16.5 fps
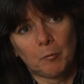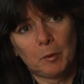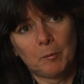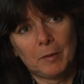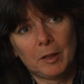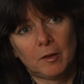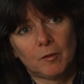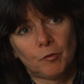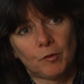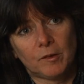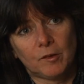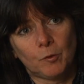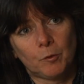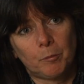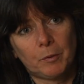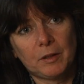my main
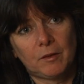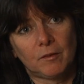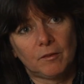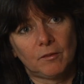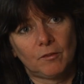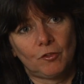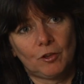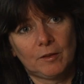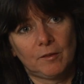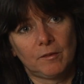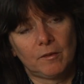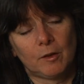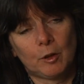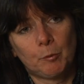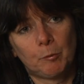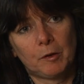advice would be to suggest
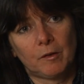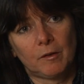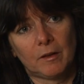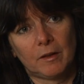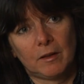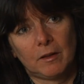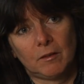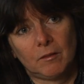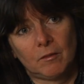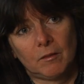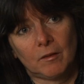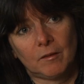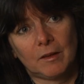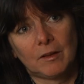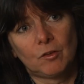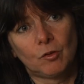to them that
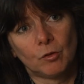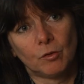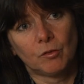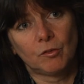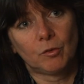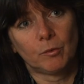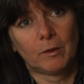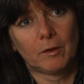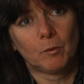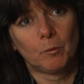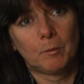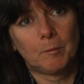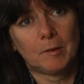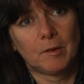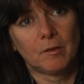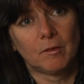they talk to other
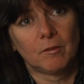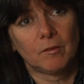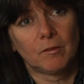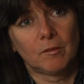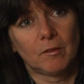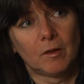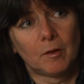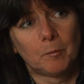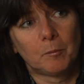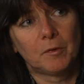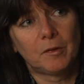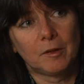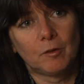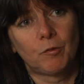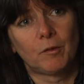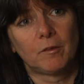women
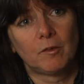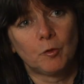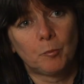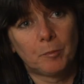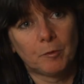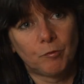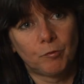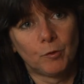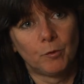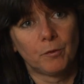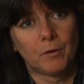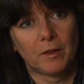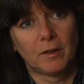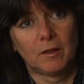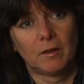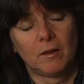seafarers before
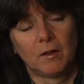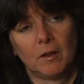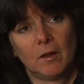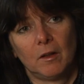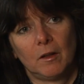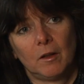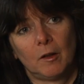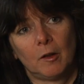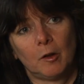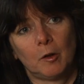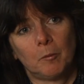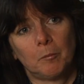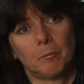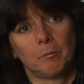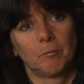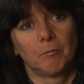they
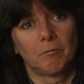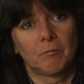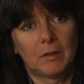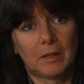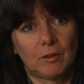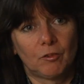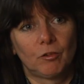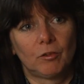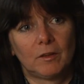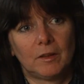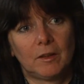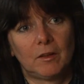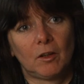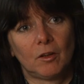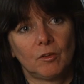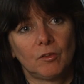
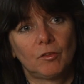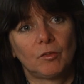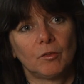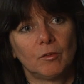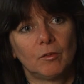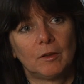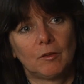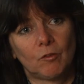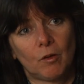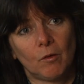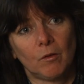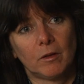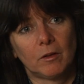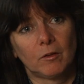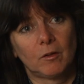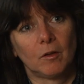actually go to
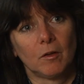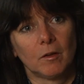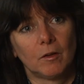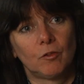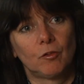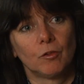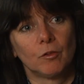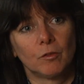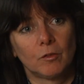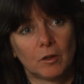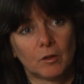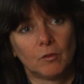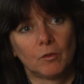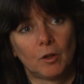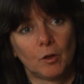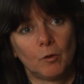enrol in a college or
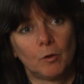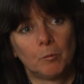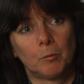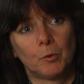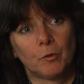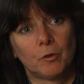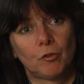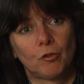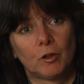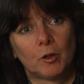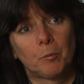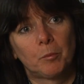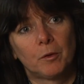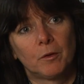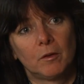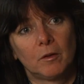go on board a
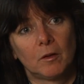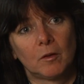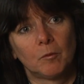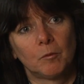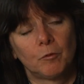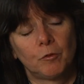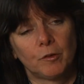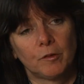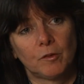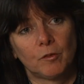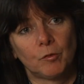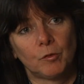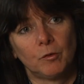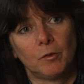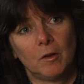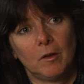ship, first
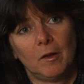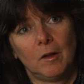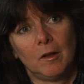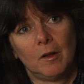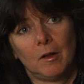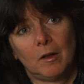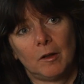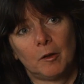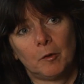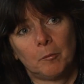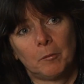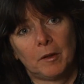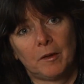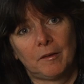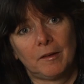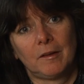of all.
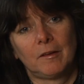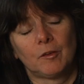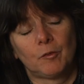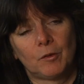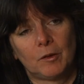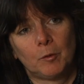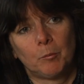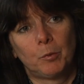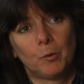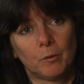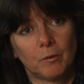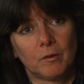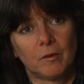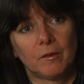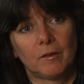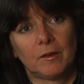I think it's very
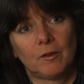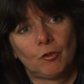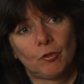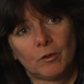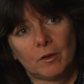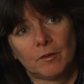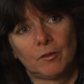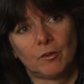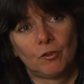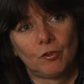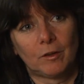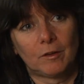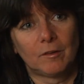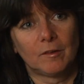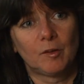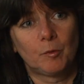important that they try to
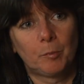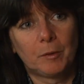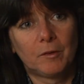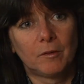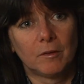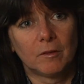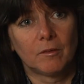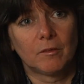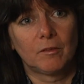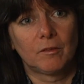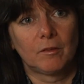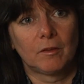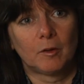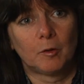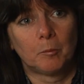share experience